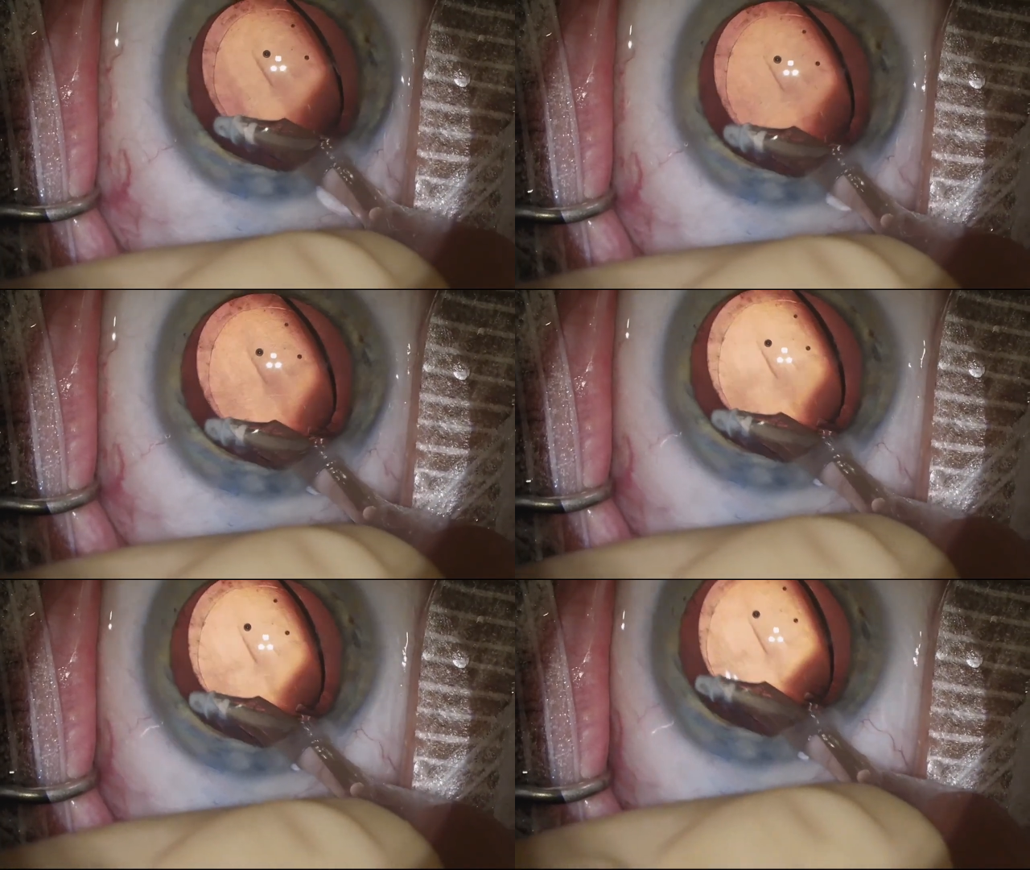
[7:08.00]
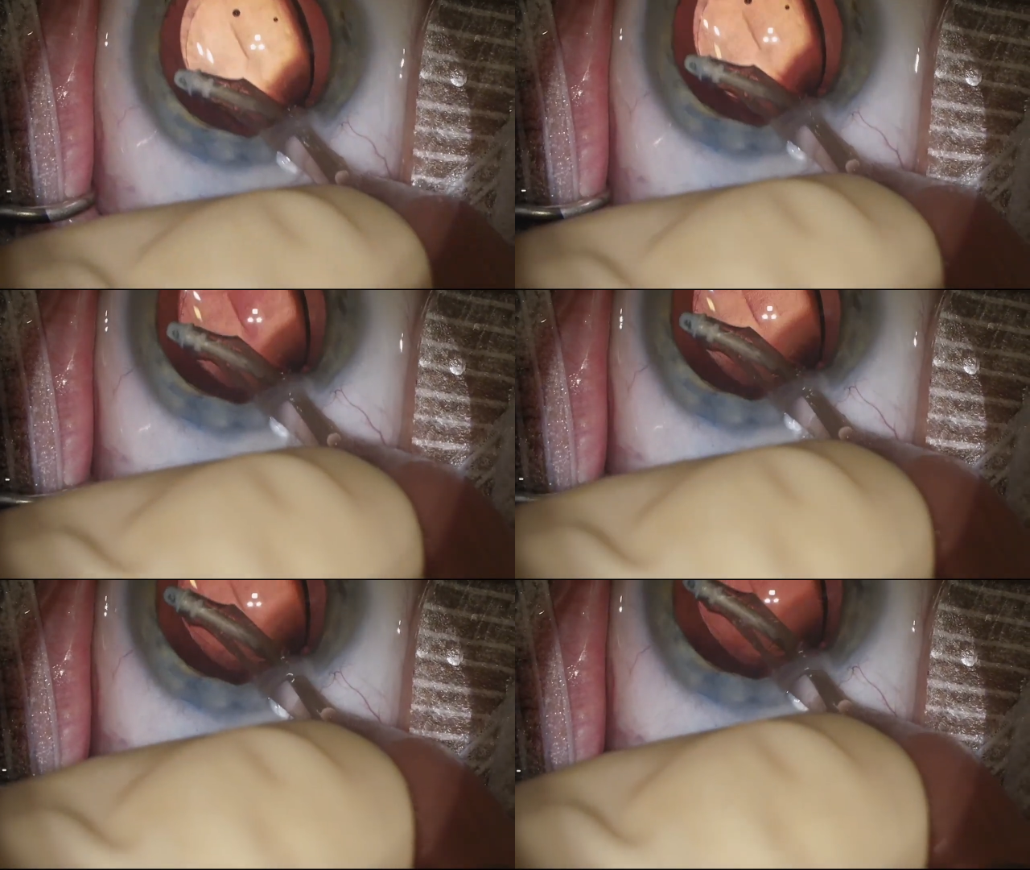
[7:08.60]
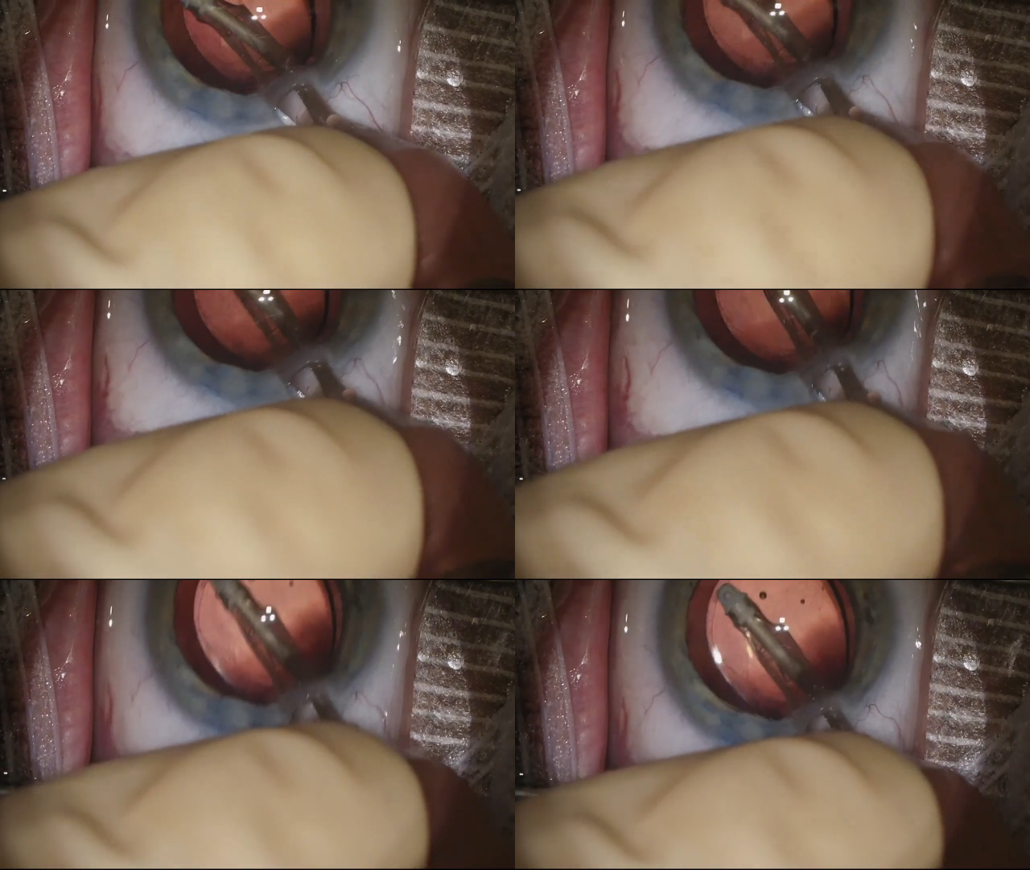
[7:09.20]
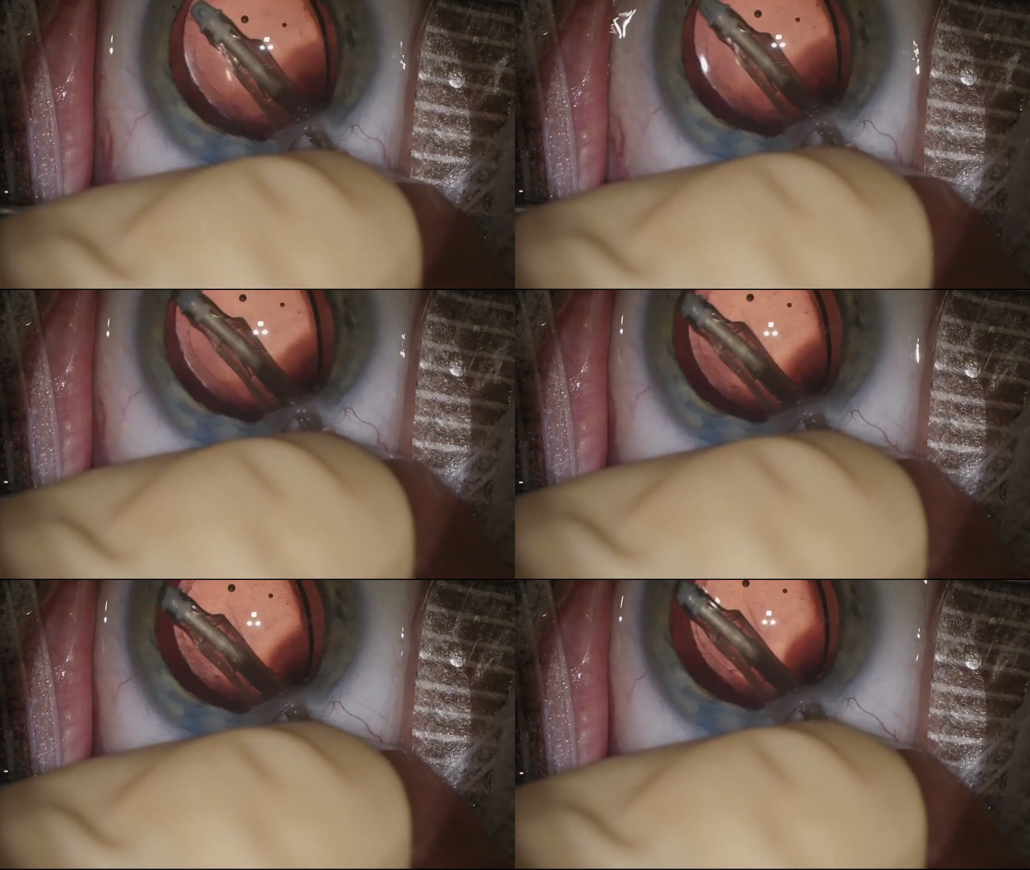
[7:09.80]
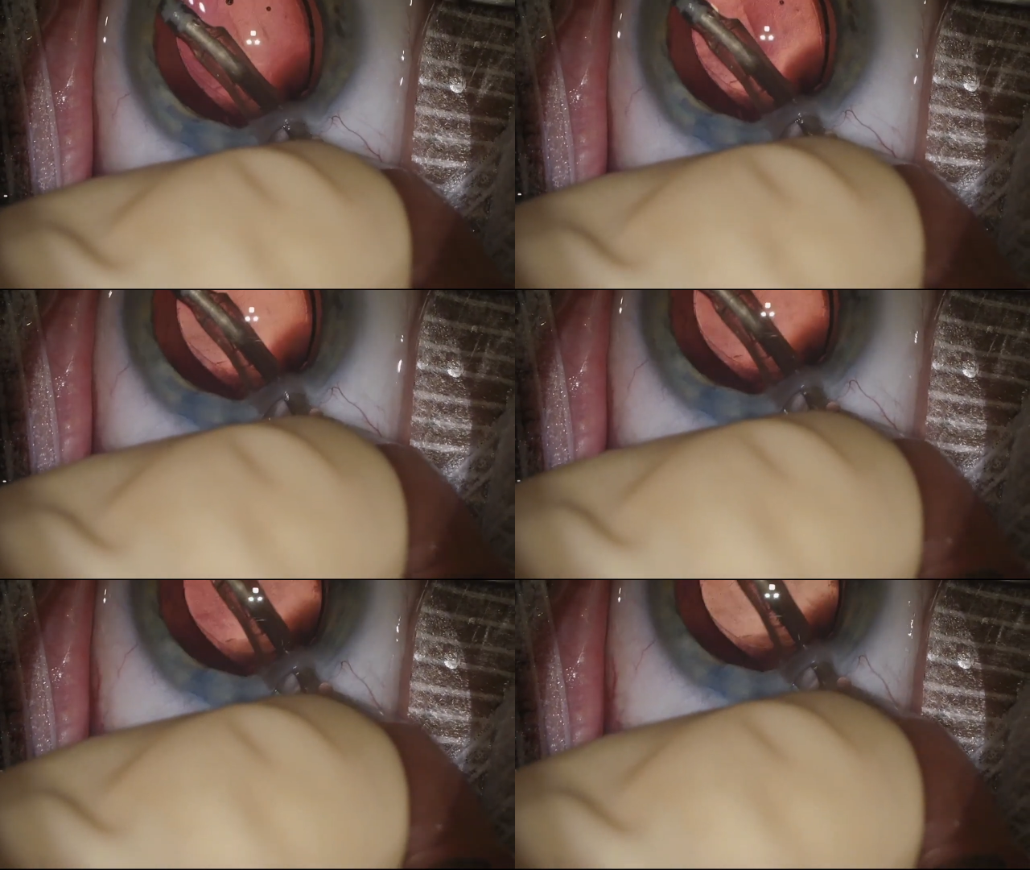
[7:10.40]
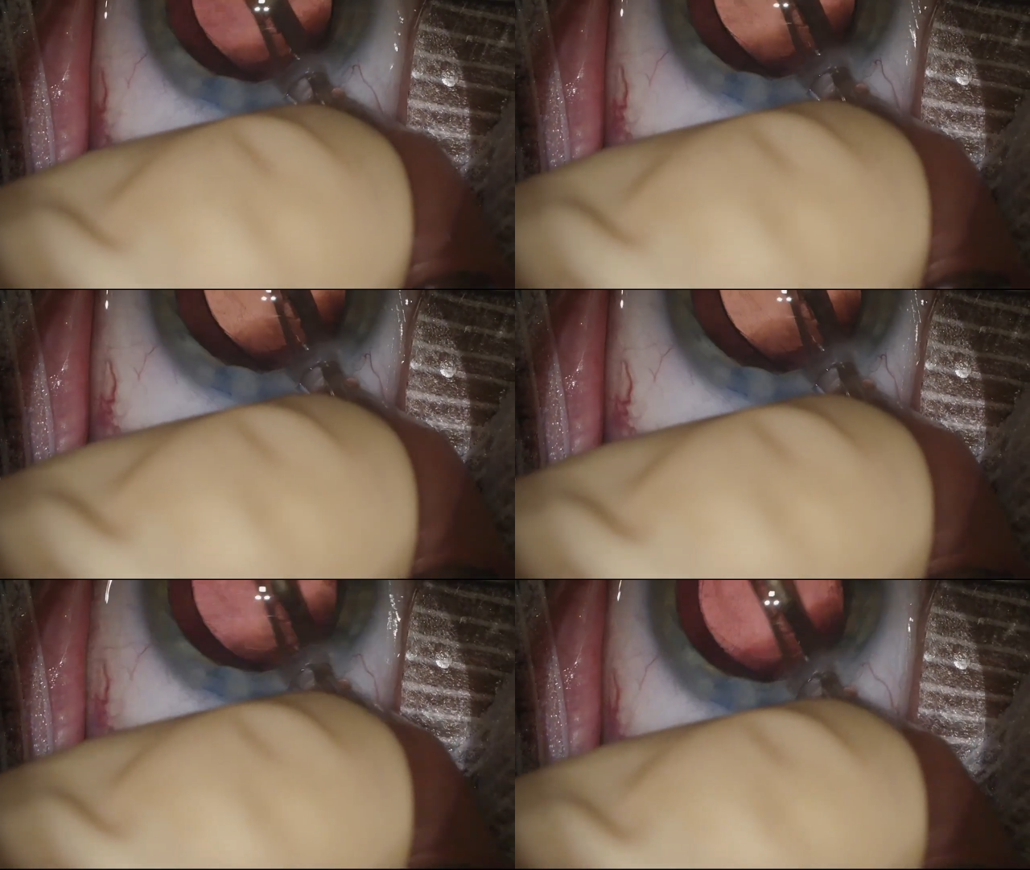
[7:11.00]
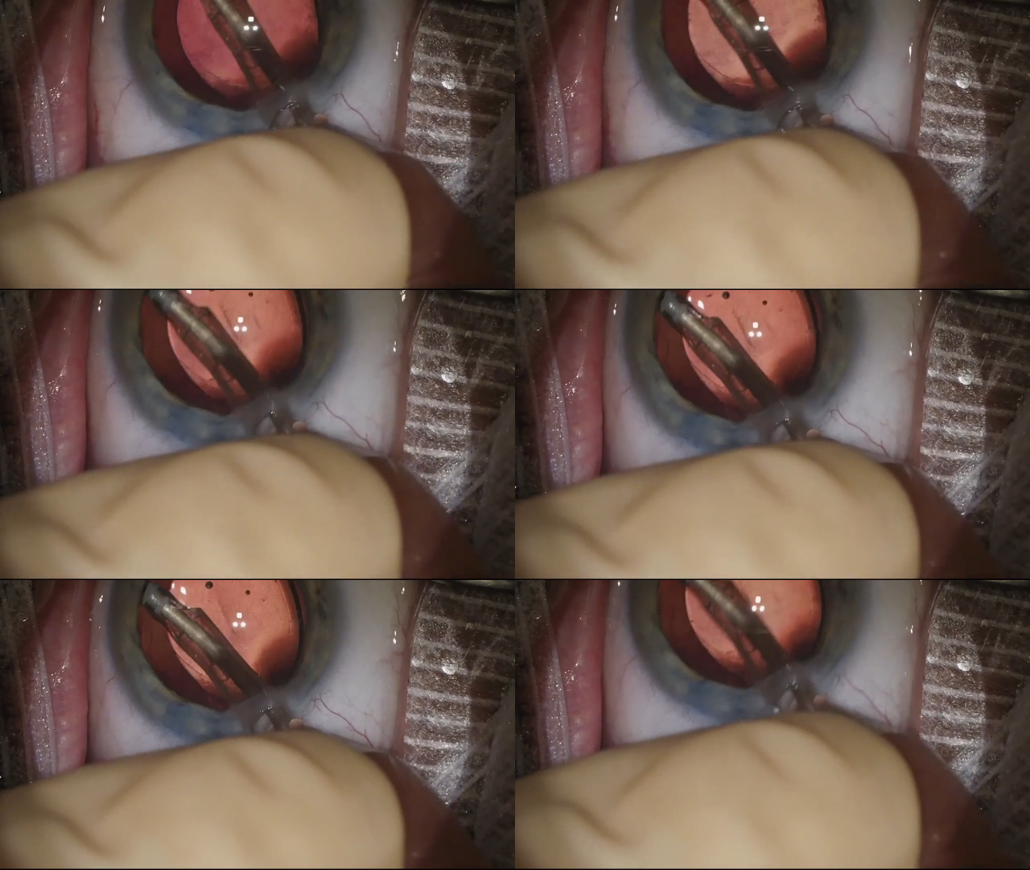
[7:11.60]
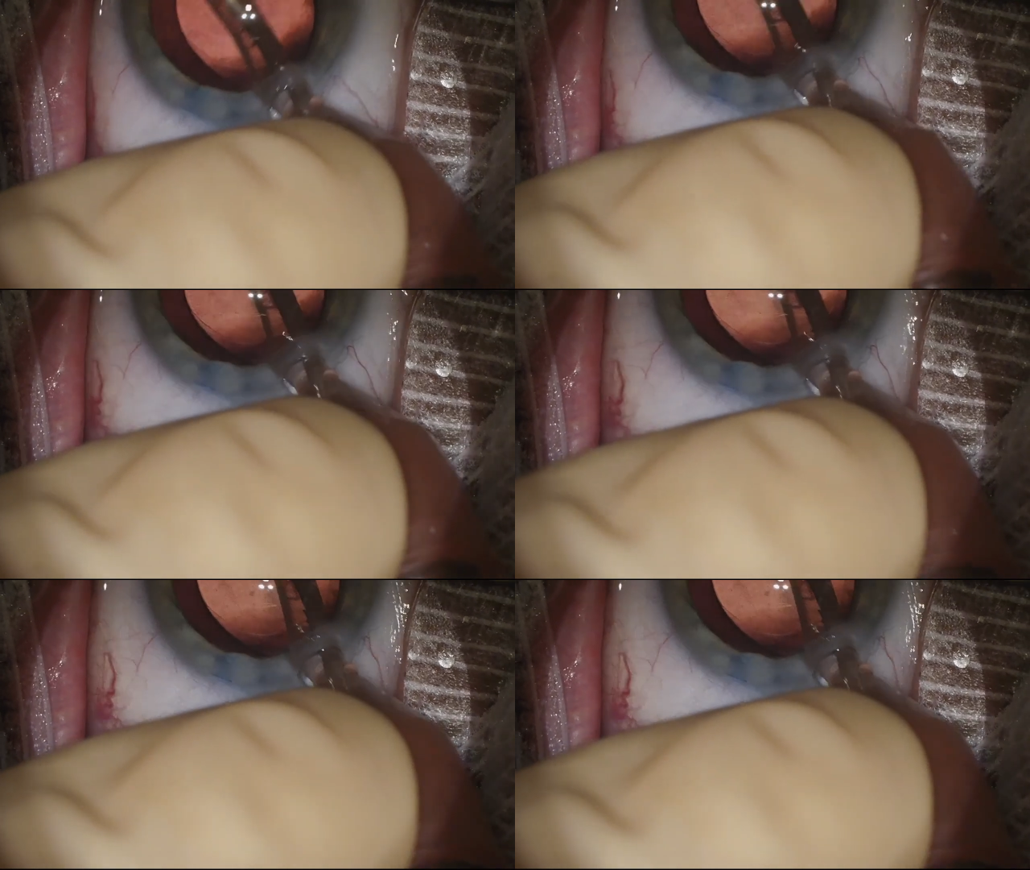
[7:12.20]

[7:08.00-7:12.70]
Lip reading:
No face is visible, so there are no lips to read.